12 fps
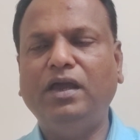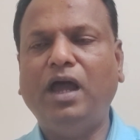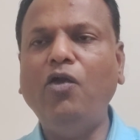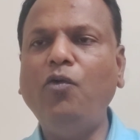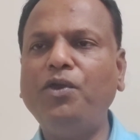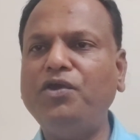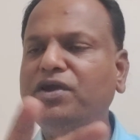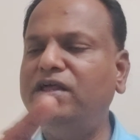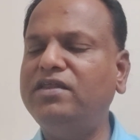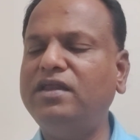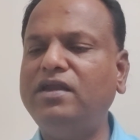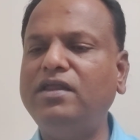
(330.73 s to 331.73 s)
I hope you
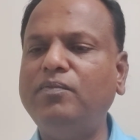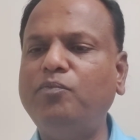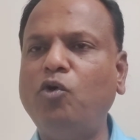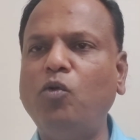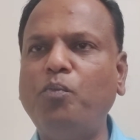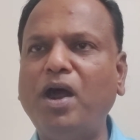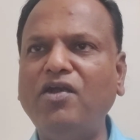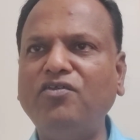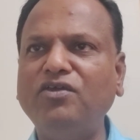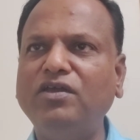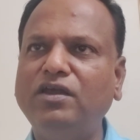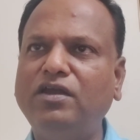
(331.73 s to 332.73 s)
understand these four
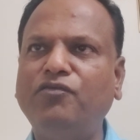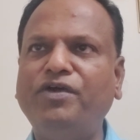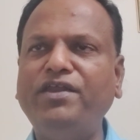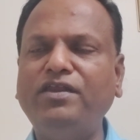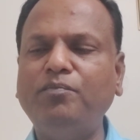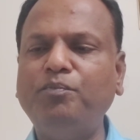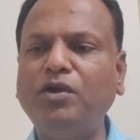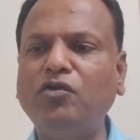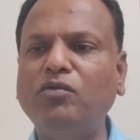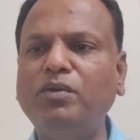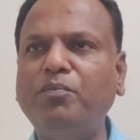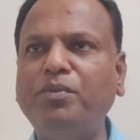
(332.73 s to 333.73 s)
parts. It's very simple to
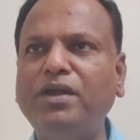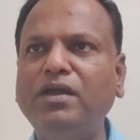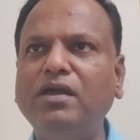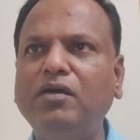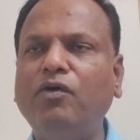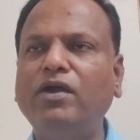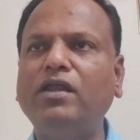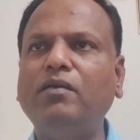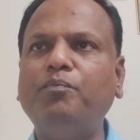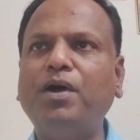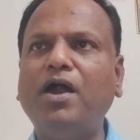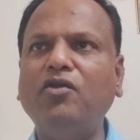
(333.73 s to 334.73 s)
remember. What are the
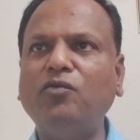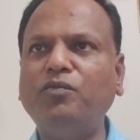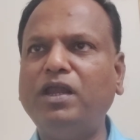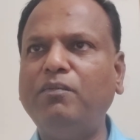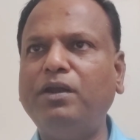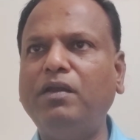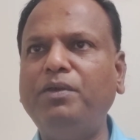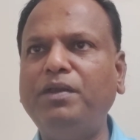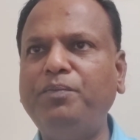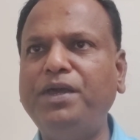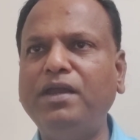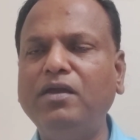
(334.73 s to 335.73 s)
parts of cerebral
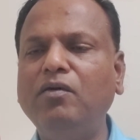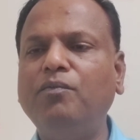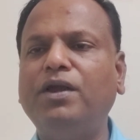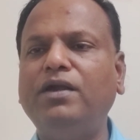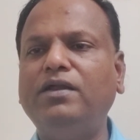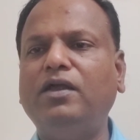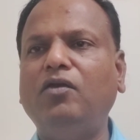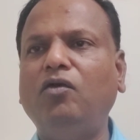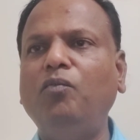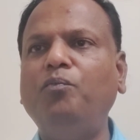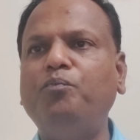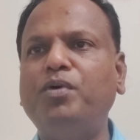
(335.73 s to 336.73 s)
hemisphere? Frontal
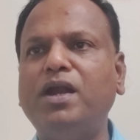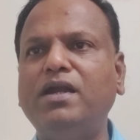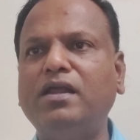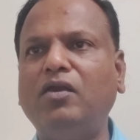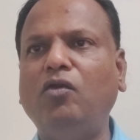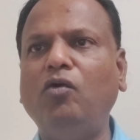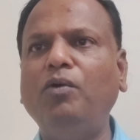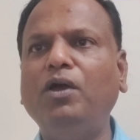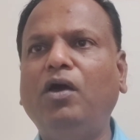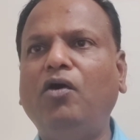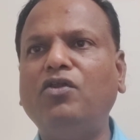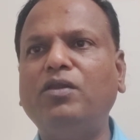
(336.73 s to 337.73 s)
lobe, parietal lobe,
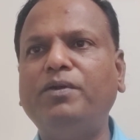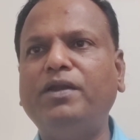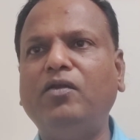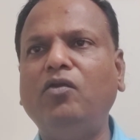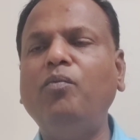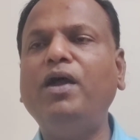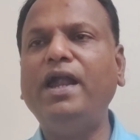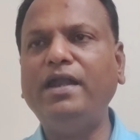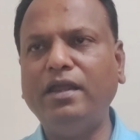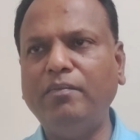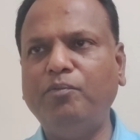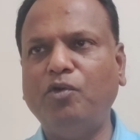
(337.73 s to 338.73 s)
occipital lobe
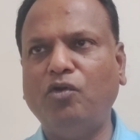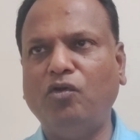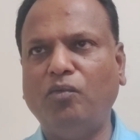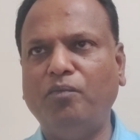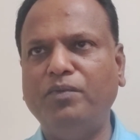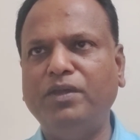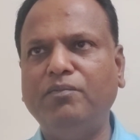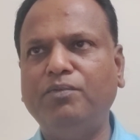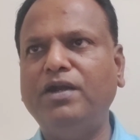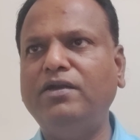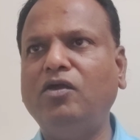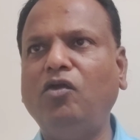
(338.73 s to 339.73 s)
and temporal lobe.
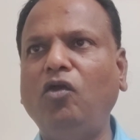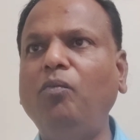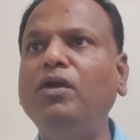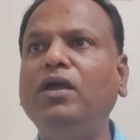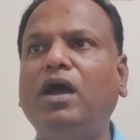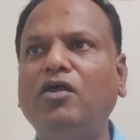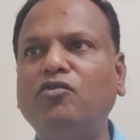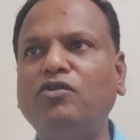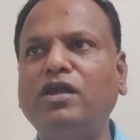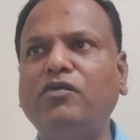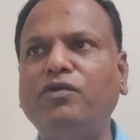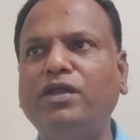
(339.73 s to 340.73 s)
Frontal lobe
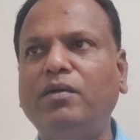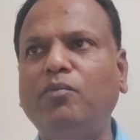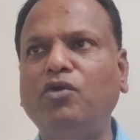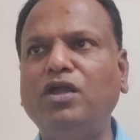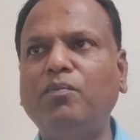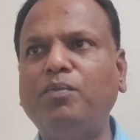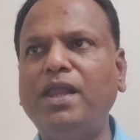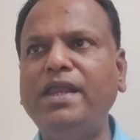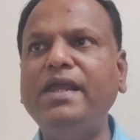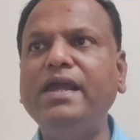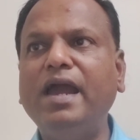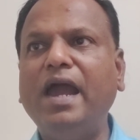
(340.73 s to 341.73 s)
associated with the motor
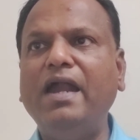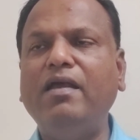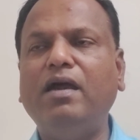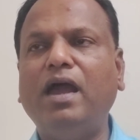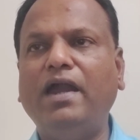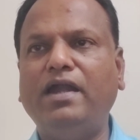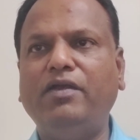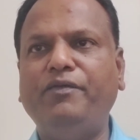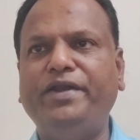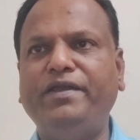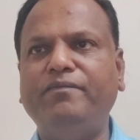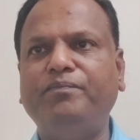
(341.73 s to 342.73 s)
planning and
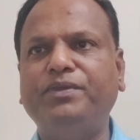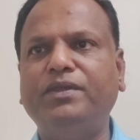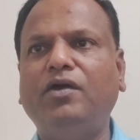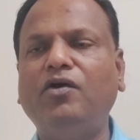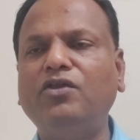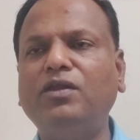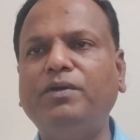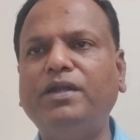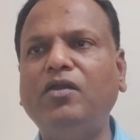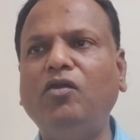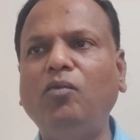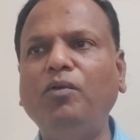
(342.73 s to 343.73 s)
activity.
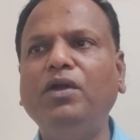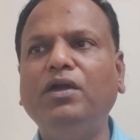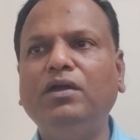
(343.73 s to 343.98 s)
Occipital lobe,